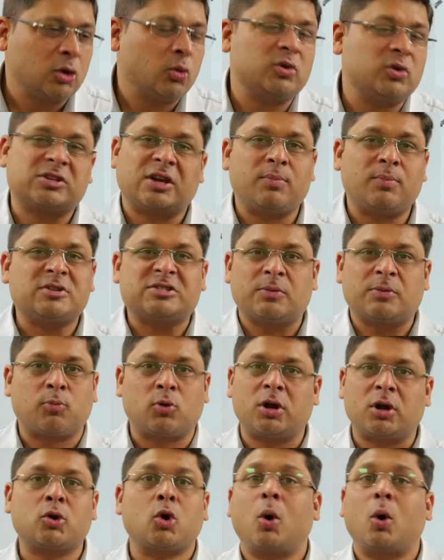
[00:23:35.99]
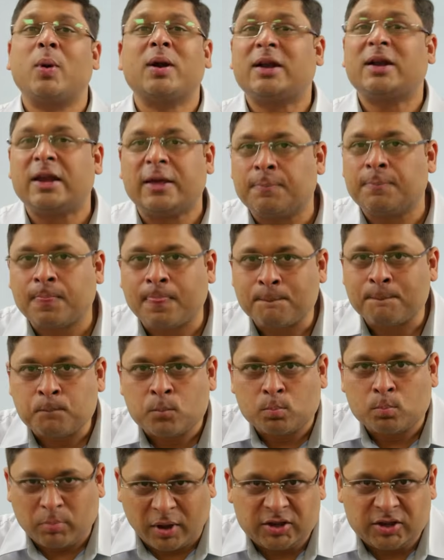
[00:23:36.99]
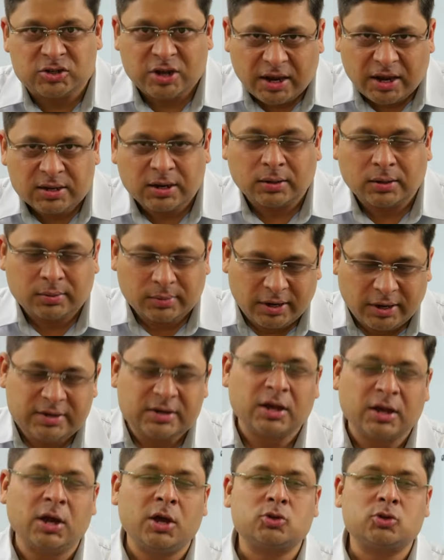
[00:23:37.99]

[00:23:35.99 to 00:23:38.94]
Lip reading: which can be supported covertly by China, right?